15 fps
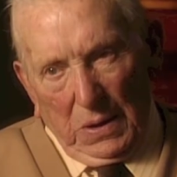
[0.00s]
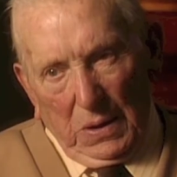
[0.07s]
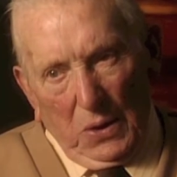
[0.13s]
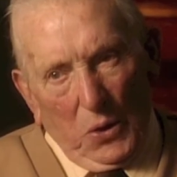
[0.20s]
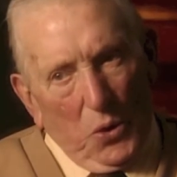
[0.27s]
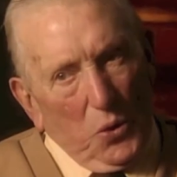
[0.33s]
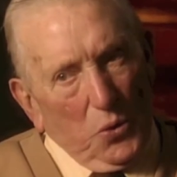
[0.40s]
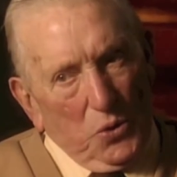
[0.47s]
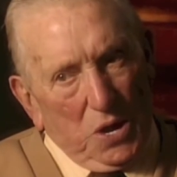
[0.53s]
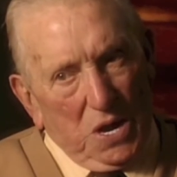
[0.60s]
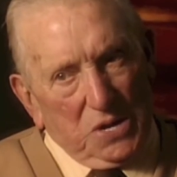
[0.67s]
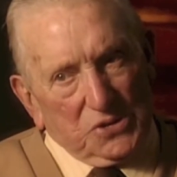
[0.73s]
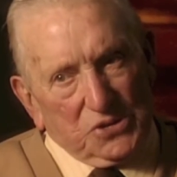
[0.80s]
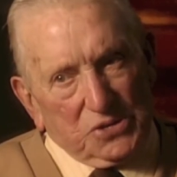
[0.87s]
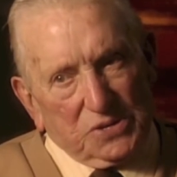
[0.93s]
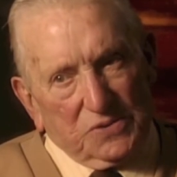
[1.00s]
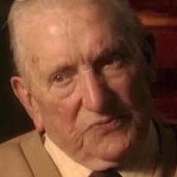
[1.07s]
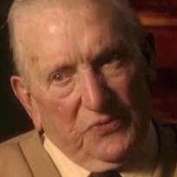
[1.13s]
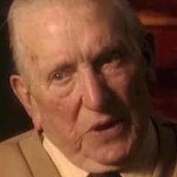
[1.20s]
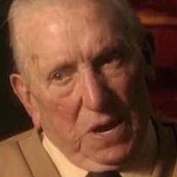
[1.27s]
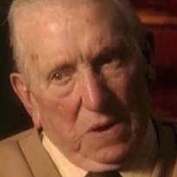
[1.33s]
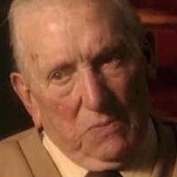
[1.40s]
Oh, yes,
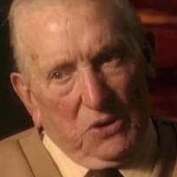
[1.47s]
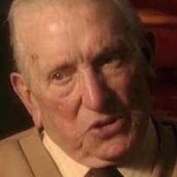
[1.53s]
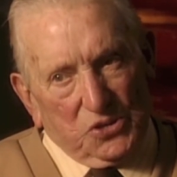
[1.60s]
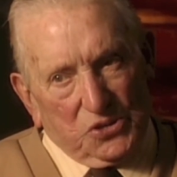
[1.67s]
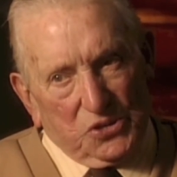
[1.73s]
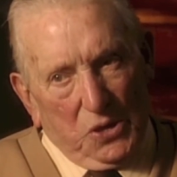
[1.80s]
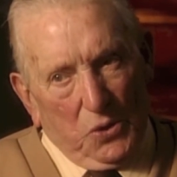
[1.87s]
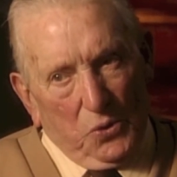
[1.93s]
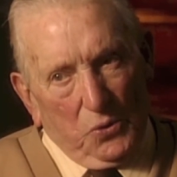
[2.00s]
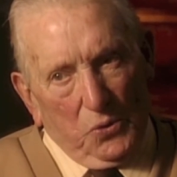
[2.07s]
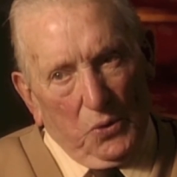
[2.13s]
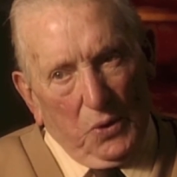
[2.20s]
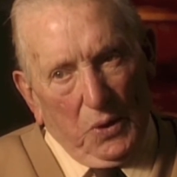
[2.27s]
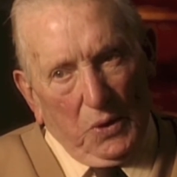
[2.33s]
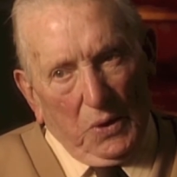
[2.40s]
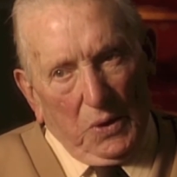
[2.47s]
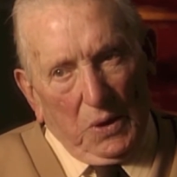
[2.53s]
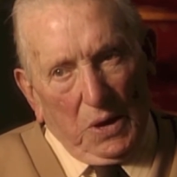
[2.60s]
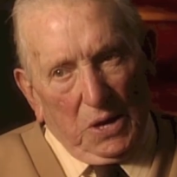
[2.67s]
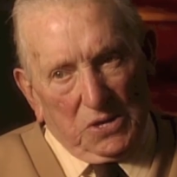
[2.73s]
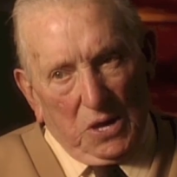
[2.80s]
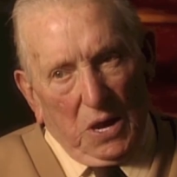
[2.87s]
very much so.
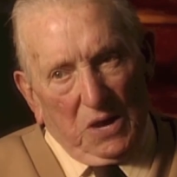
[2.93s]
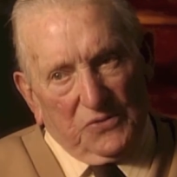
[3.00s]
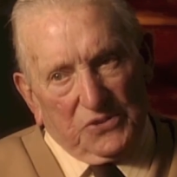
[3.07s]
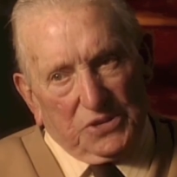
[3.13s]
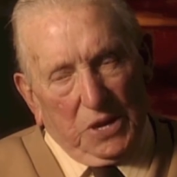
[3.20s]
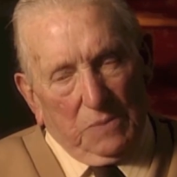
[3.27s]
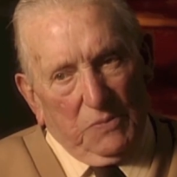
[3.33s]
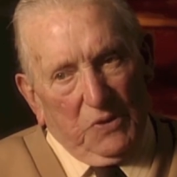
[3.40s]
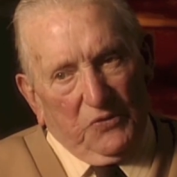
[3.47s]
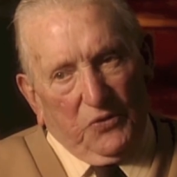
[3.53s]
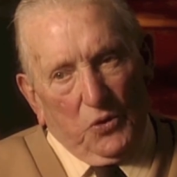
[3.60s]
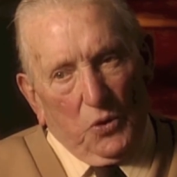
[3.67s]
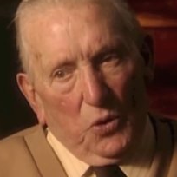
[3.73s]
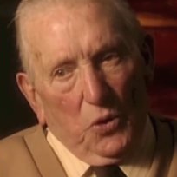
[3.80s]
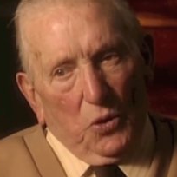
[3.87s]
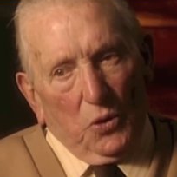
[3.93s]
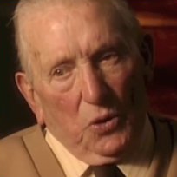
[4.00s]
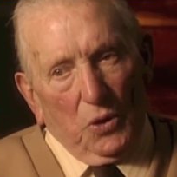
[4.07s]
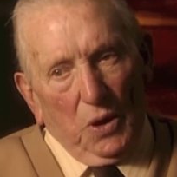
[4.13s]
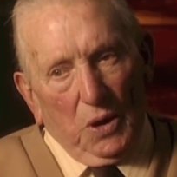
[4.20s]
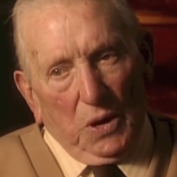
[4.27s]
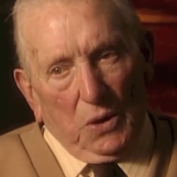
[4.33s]
As I've said before,
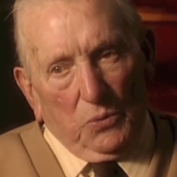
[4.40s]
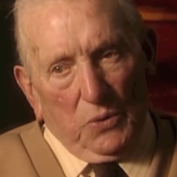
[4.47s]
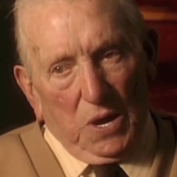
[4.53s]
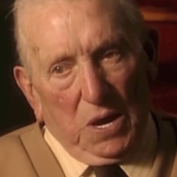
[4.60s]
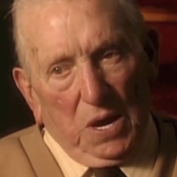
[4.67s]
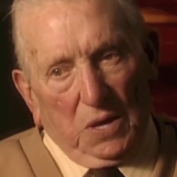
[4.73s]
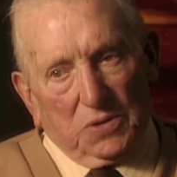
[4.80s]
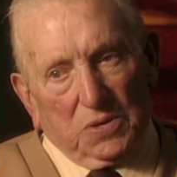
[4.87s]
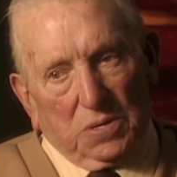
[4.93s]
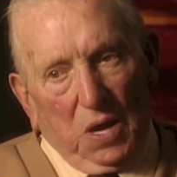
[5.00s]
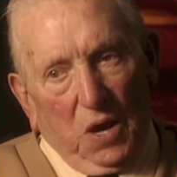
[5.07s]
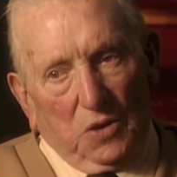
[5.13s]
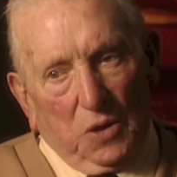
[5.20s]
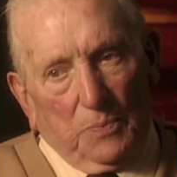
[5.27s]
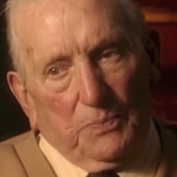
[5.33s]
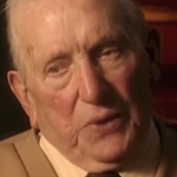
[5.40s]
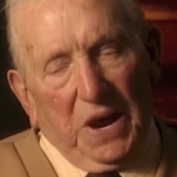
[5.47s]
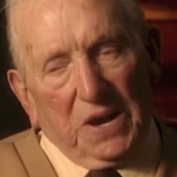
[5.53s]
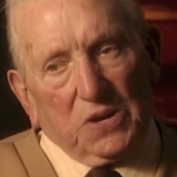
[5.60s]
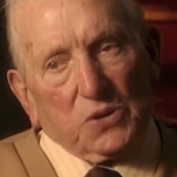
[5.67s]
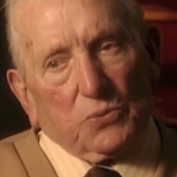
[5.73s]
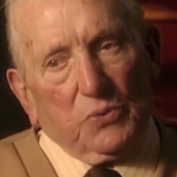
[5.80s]
we had got a
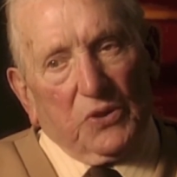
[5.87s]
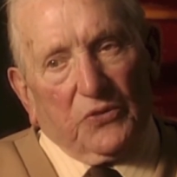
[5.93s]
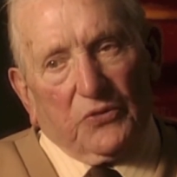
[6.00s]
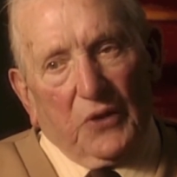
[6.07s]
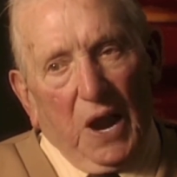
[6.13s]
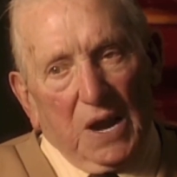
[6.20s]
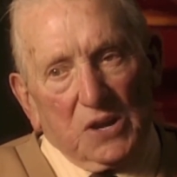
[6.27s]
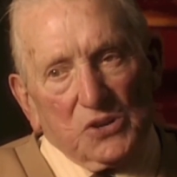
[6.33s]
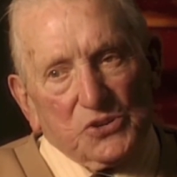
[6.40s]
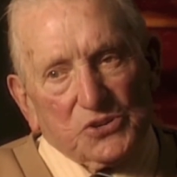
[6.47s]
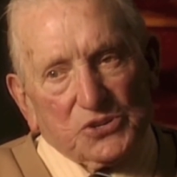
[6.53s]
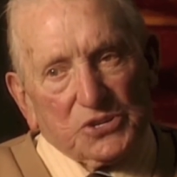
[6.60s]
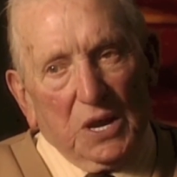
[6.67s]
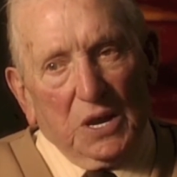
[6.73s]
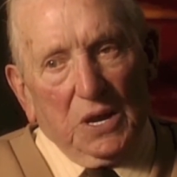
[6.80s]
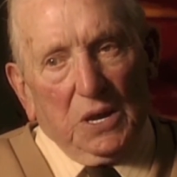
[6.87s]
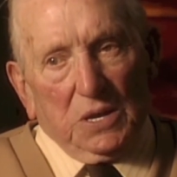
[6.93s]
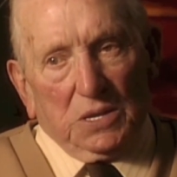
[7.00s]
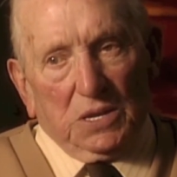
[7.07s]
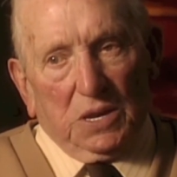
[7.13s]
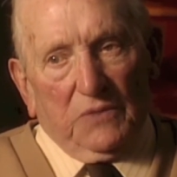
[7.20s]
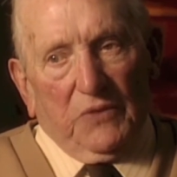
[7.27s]
pact with France
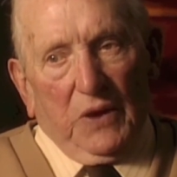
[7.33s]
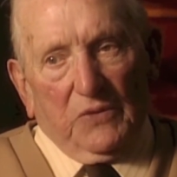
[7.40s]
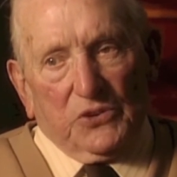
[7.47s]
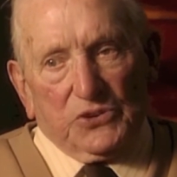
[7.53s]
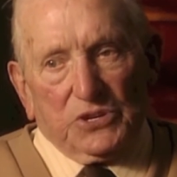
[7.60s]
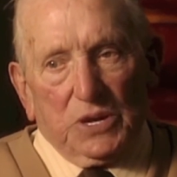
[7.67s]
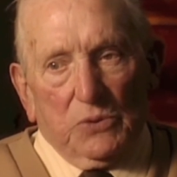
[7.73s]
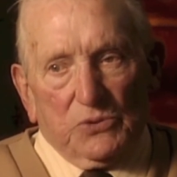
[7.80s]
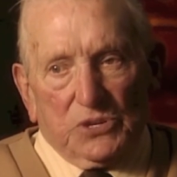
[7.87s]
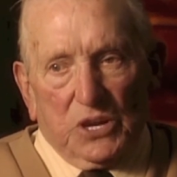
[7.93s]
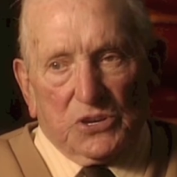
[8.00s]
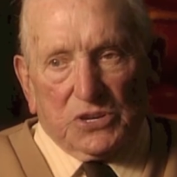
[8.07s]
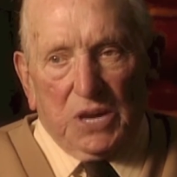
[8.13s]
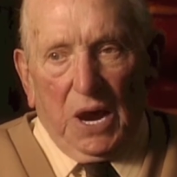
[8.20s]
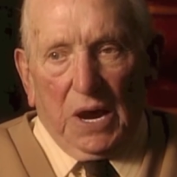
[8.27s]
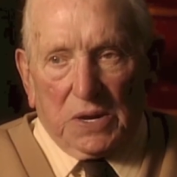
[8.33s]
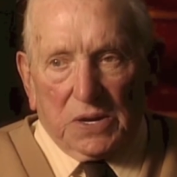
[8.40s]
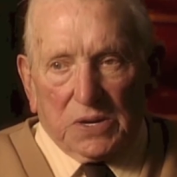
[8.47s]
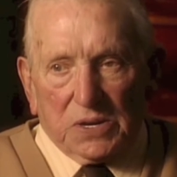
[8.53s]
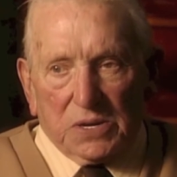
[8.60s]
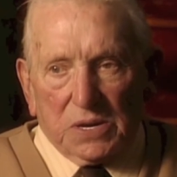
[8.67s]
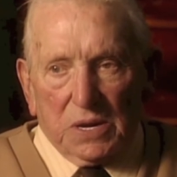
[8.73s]
that if ever she was
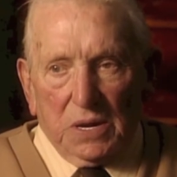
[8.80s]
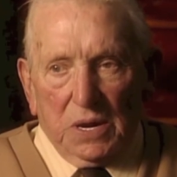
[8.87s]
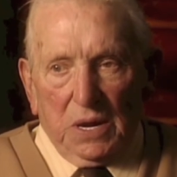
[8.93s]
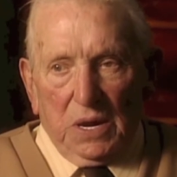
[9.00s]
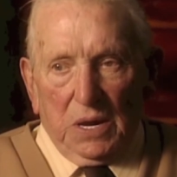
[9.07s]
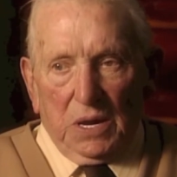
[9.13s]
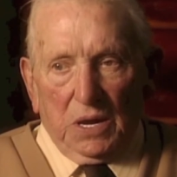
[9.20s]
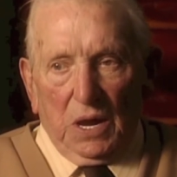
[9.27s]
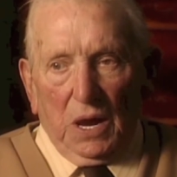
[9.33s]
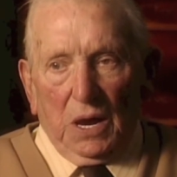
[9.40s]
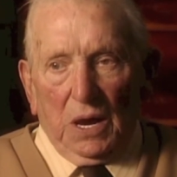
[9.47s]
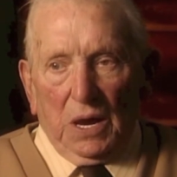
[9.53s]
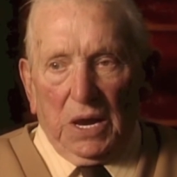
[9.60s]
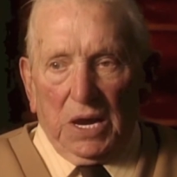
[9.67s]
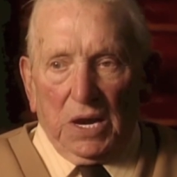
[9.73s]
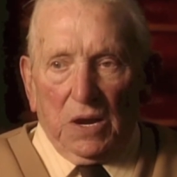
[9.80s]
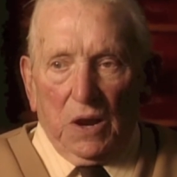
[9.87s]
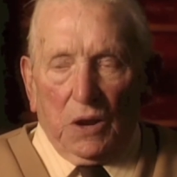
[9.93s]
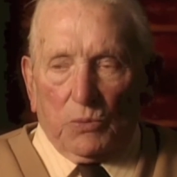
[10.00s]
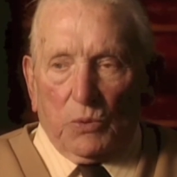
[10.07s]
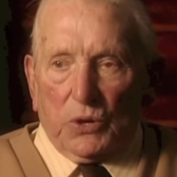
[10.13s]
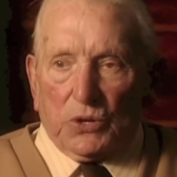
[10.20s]
attacked,
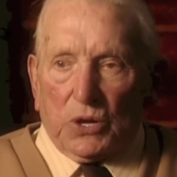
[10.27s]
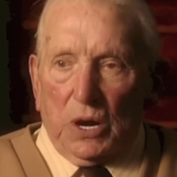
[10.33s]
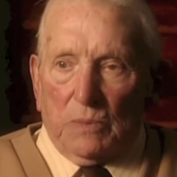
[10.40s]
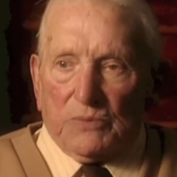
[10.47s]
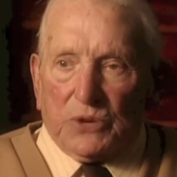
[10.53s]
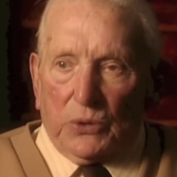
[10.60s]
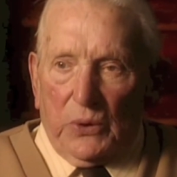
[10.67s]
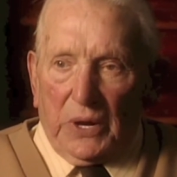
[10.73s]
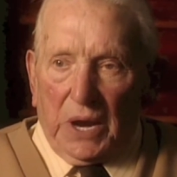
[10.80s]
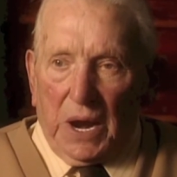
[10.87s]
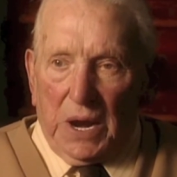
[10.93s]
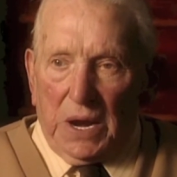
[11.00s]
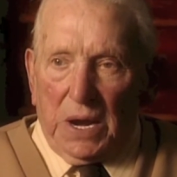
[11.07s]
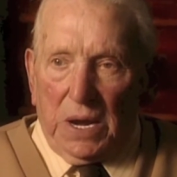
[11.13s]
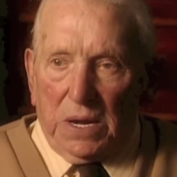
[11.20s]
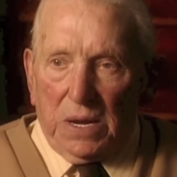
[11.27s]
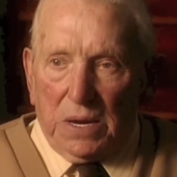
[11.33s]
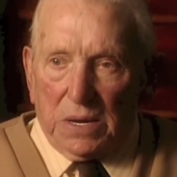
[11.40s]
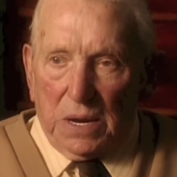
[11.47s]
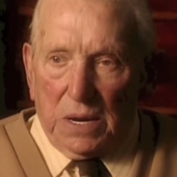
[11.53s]
England would come to her aid.